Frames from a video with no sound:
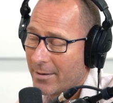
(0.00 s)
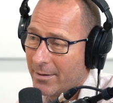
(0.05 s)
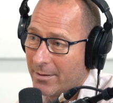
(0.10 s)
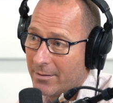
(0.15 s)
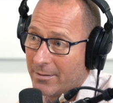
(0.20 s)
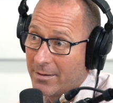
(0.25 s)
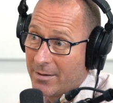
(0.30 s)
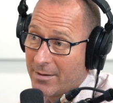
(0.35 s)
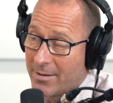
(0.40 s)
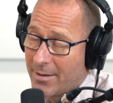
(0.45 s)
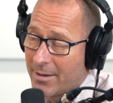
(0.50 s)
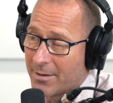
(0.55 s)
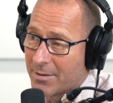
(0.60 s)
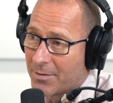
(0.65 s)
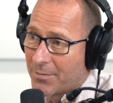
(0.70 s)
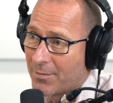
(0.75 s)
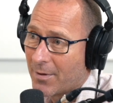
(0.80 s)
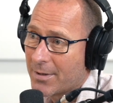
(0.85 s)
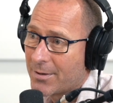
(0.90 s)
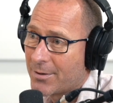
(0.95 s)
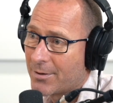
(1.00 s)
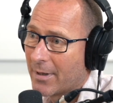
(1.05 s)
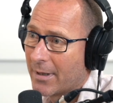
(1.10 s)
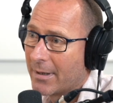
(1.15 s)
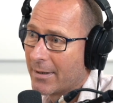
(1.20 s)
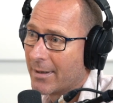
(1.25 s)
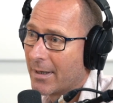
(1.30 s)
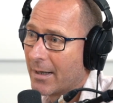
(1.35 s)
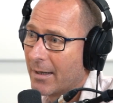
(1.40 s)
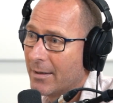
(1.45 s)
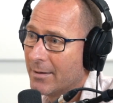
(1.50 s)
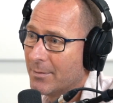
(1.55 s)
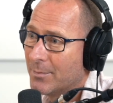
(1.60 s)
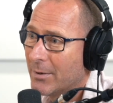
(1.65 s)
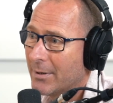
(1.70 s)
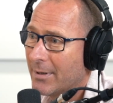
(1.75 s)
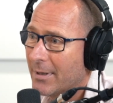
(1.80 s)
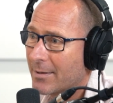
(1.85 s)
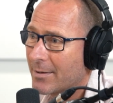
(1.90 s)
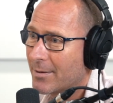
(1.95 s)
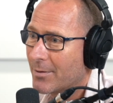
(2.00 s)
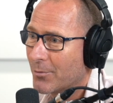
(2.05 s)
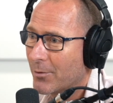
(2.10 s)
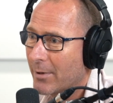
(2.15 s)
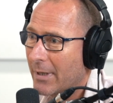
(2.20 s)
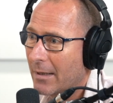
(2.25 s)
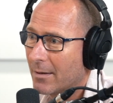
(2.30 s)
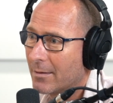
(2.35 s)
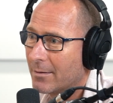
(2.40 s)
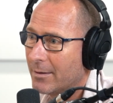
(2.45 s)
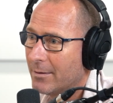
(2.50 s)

and you said it's frustrating, Hayden, but that's the reality.